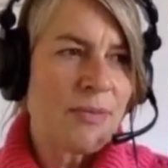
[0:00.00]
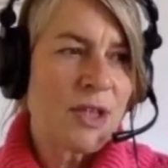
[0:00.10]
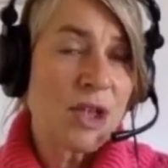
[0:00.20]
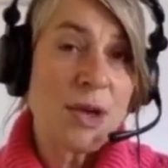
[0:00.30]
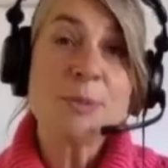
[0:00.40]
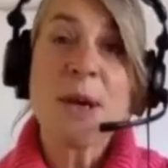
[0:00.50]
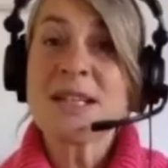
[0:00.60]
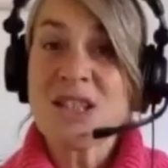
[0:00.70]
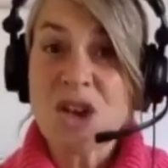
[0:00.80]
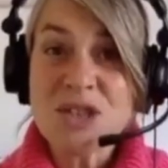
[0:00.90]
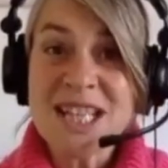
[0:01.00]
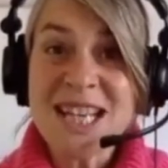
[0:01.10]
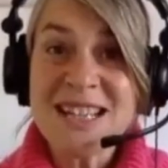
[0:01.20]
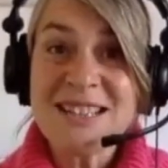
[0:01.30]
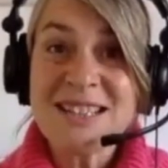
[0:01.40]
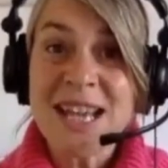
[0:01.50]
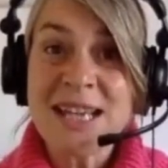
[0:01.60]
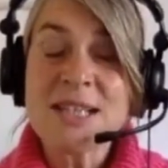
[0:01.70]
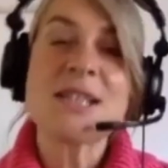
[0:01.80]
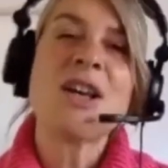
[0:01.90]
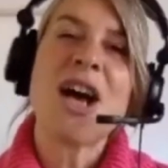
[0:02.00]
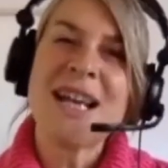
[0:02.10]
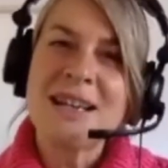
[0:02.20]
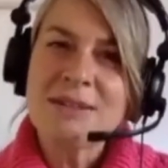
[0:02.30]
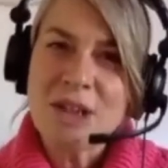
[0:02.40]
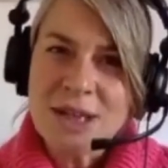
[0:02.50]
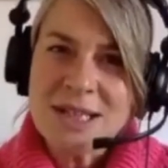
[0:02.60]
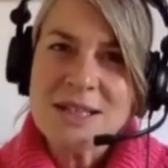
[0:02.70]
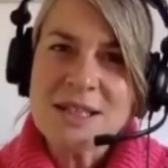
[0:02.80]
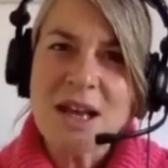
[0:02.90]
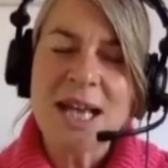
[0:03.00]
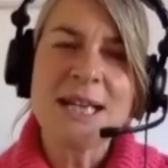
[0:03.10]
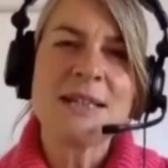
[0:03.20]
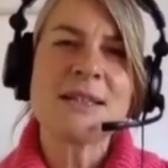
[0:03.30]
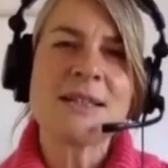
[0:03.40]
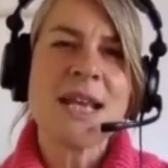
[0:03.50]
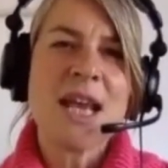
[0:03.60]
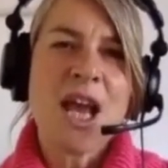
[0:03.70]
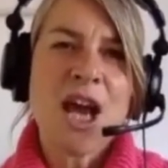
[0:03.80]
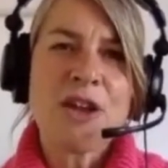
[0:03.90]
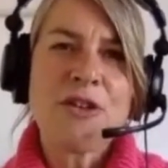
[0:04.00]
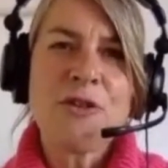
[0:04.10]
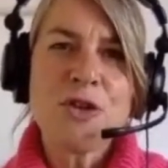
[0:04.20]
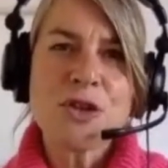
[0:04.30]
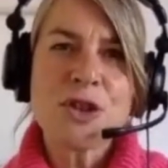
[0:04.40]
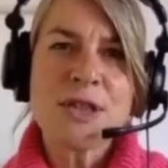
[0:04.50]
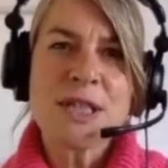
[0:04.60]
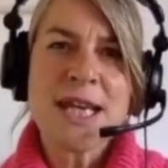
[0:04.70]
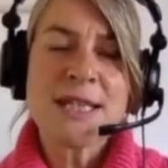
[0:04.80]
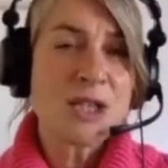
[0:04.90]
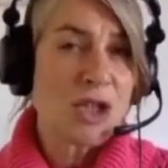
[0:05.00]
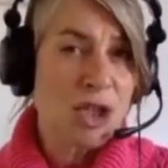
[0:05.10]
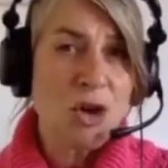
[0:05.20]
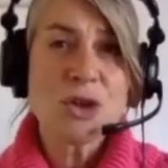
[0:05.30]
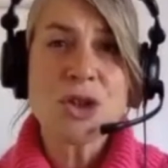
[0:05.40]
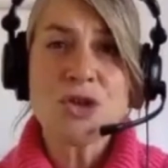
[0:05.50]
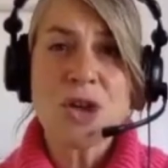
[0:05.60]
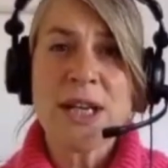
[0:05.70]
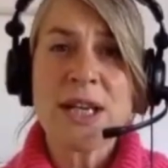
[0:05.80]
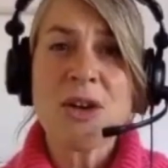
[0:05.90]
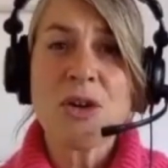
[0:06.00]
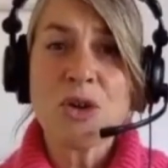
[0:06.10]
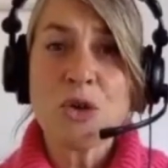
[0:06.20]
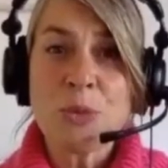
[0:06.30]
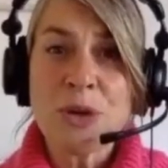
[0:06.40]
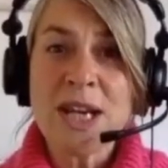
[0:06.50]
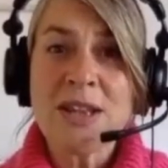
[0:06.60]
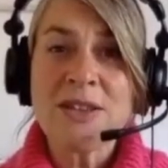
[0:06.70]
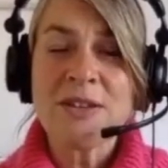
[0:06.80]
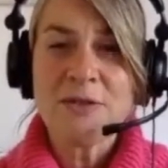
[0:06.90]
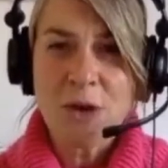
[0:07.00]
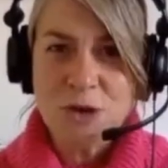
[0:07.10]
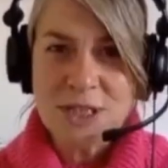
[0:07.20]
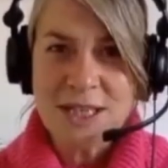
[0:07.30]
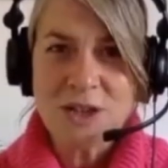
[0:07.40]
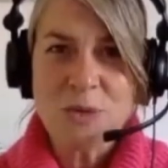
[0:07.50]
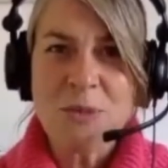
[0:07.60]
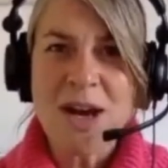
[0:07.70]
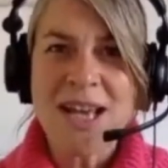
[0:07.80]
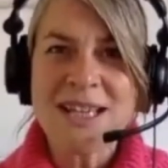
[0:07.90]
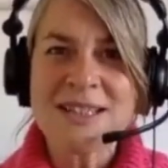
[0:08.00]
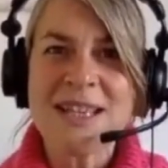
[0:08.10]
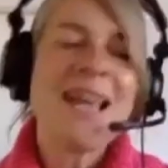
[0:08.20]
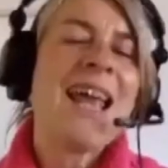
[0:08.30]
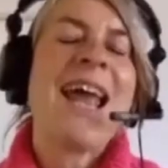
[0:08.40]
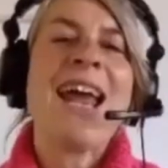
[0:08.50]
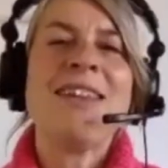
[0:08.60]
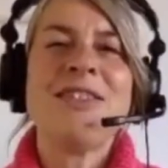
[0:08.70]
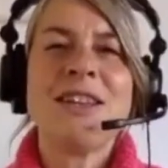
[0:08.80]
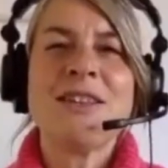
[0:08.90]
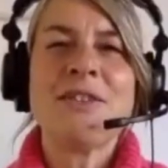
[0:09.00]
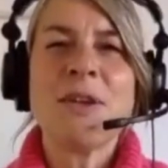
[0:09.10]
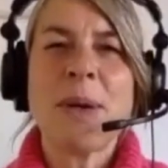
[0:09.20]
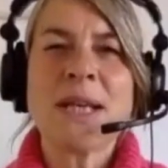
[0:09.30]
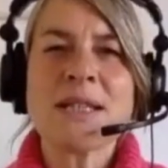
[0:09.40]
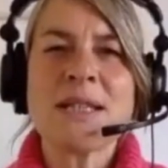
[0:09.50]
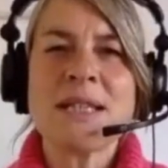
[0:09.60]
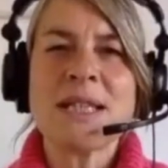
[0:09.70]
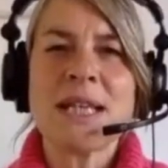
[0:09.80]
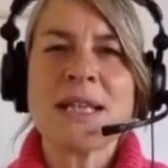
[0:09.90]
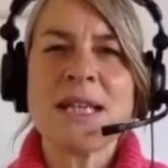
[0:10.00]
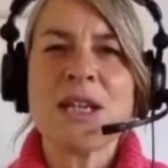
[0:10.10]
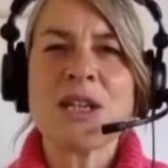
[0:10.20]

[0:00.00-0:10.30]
his practice, so 10 days silent, you know, in silence. The first days is just concentrating on your breath and focusing your mind. And then the Vipassana technique,